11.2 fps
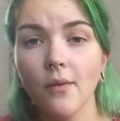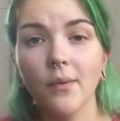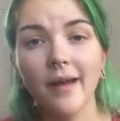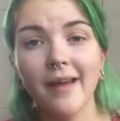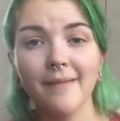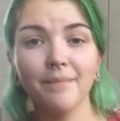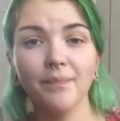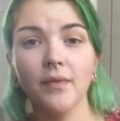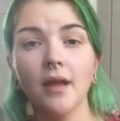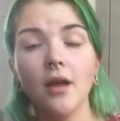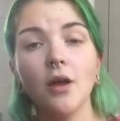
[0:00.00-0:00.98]
Okay,
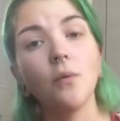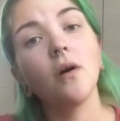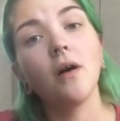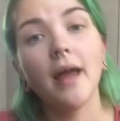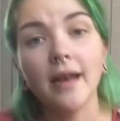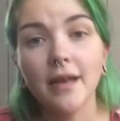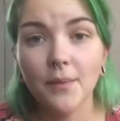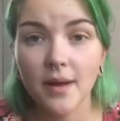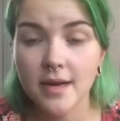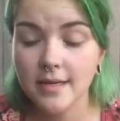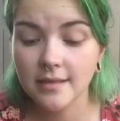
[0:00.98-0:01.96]
well,
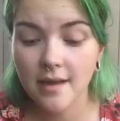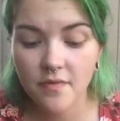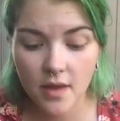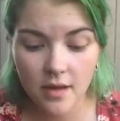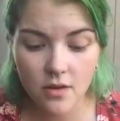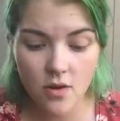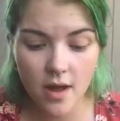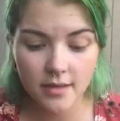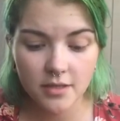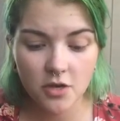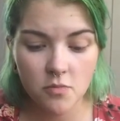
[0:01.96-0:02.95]
anyways, thank you
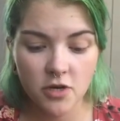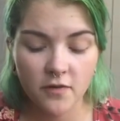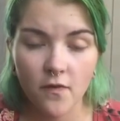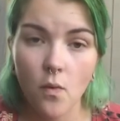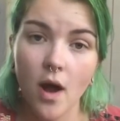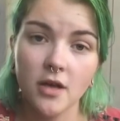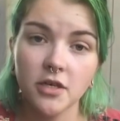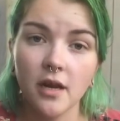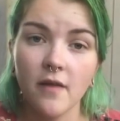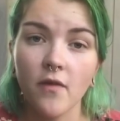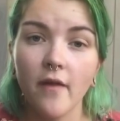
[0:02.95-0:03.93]
guys so much for
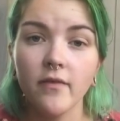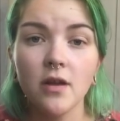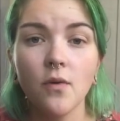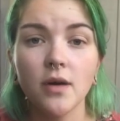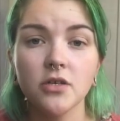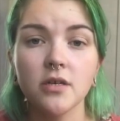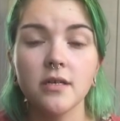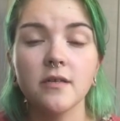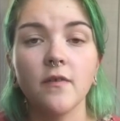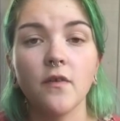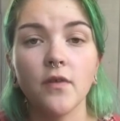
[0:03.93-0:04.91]
watching. If you have any
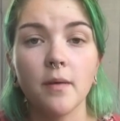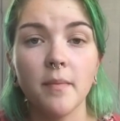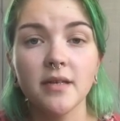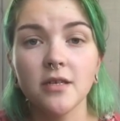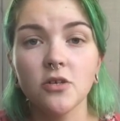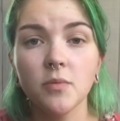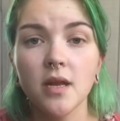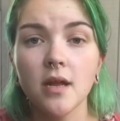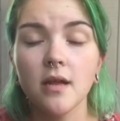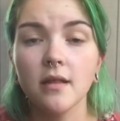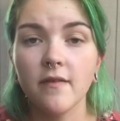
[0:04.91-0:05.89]
questions, feel free to message
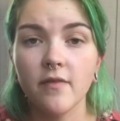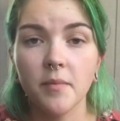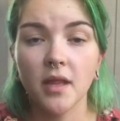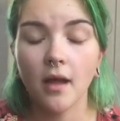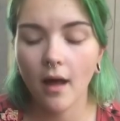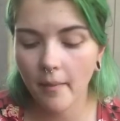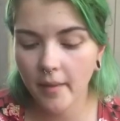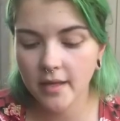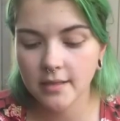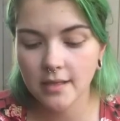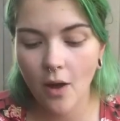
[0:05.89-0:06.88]
me, leave them in the
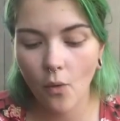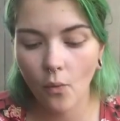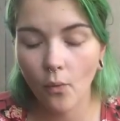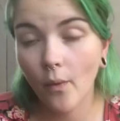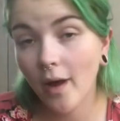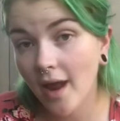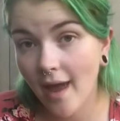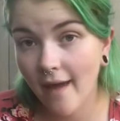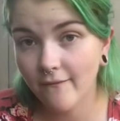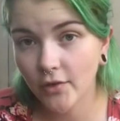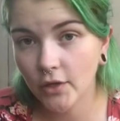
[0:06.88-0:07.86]
comments,
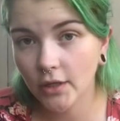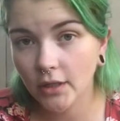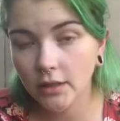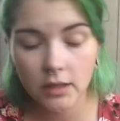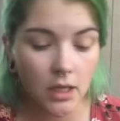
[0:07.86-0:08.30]
whatever.